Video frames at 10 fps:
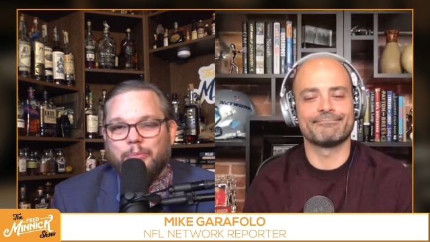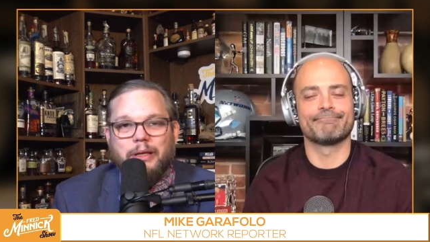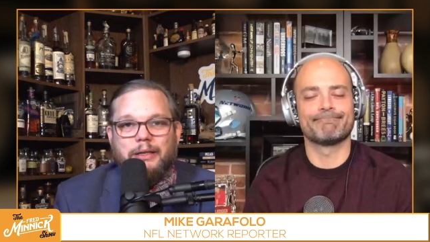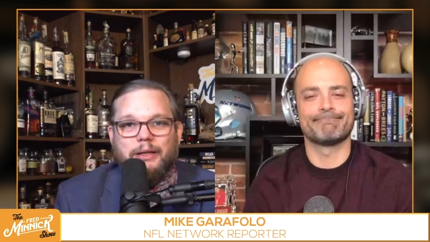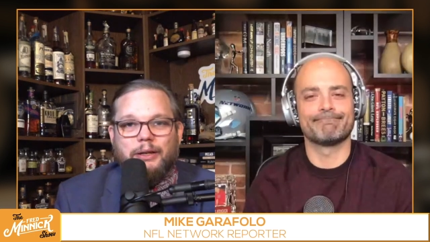
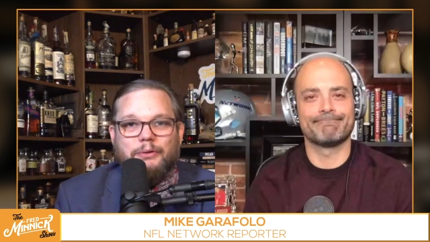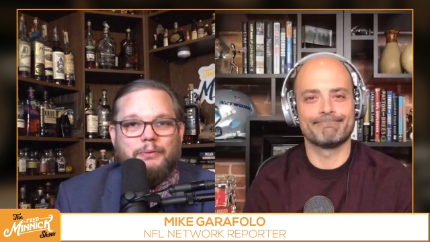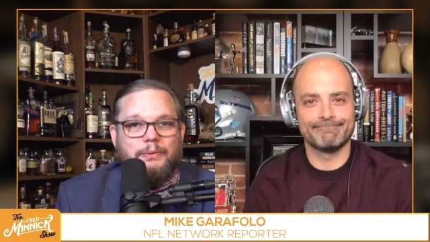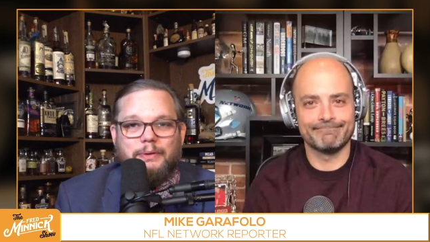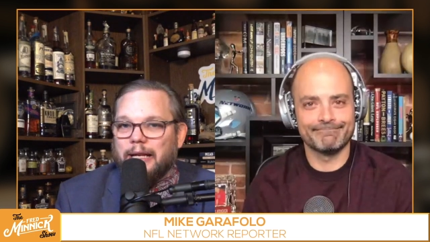Speaker 1: you
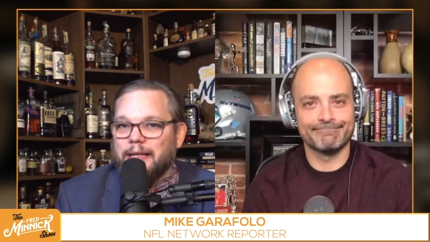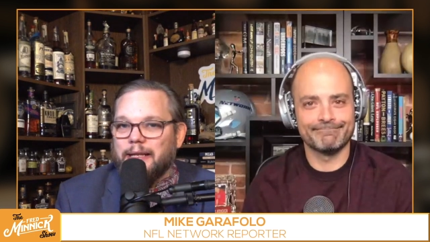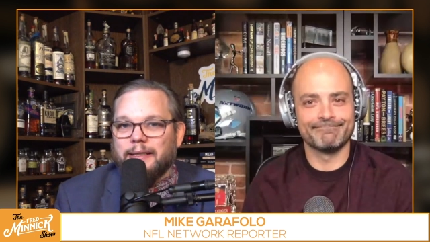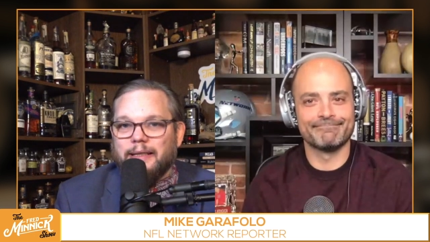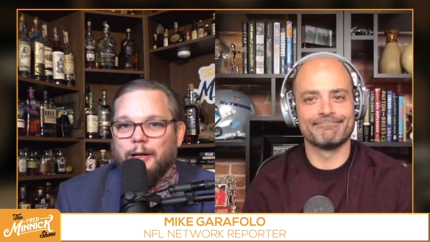know,
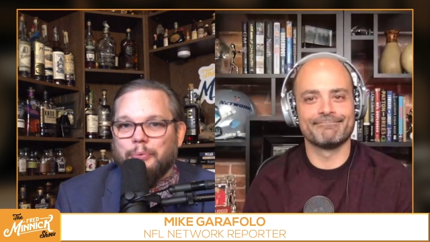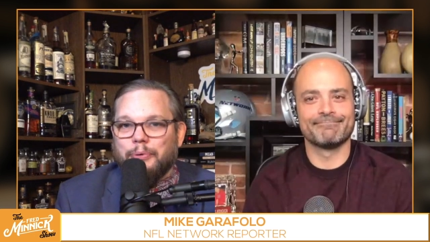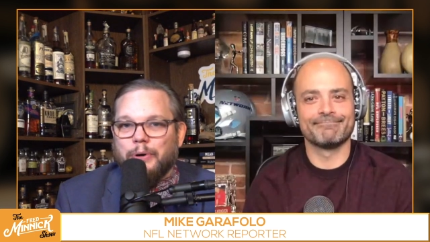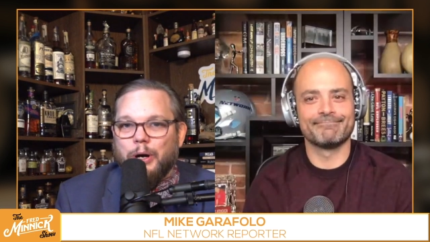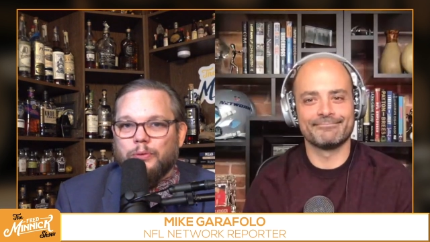tasted like a
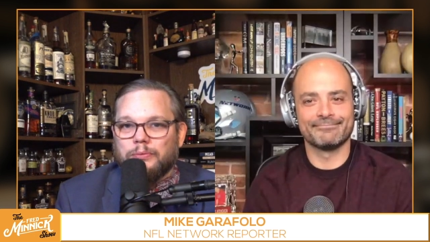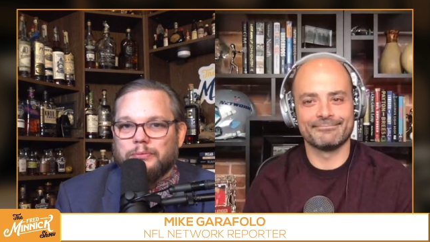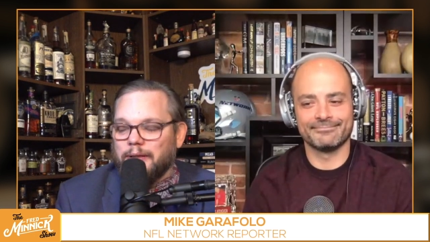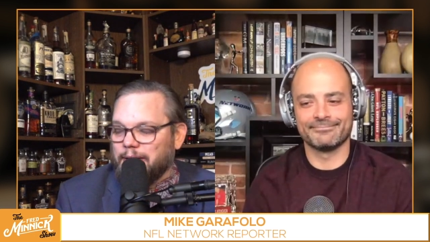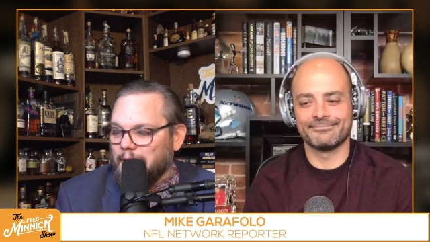pro.
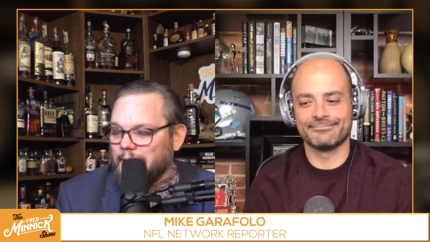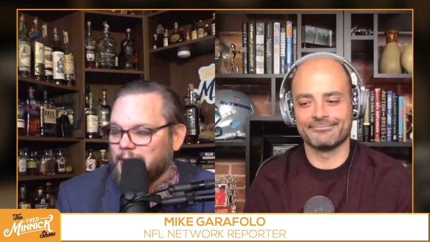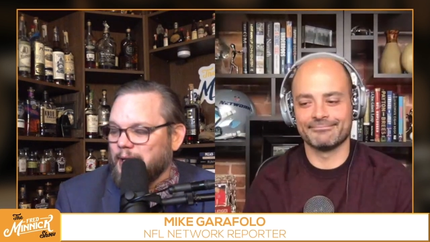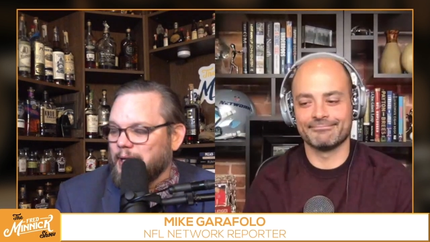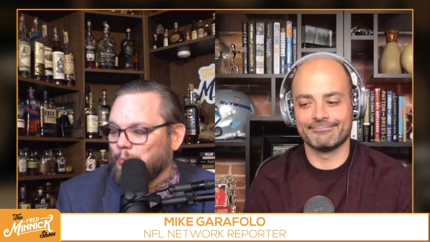You
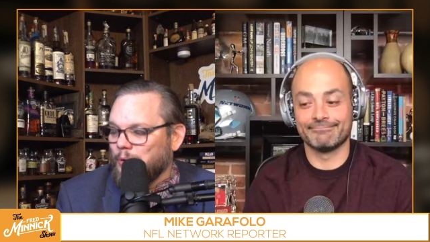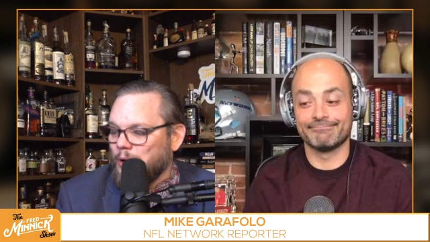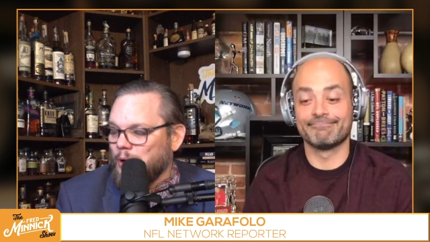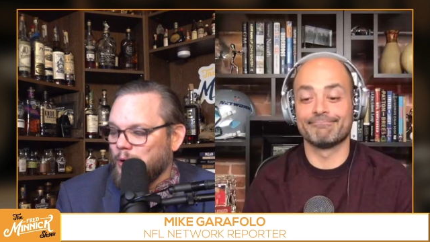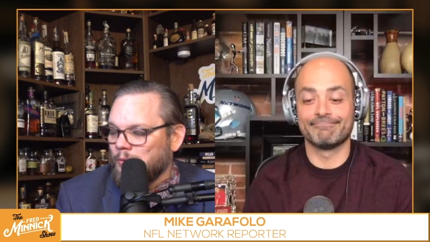tasted like a
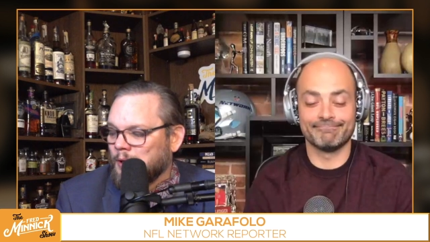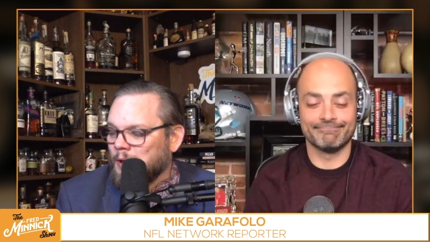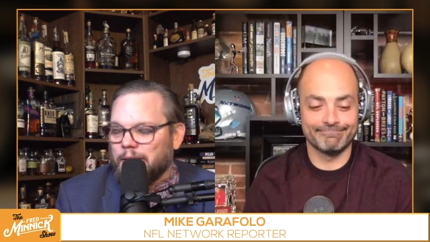pro.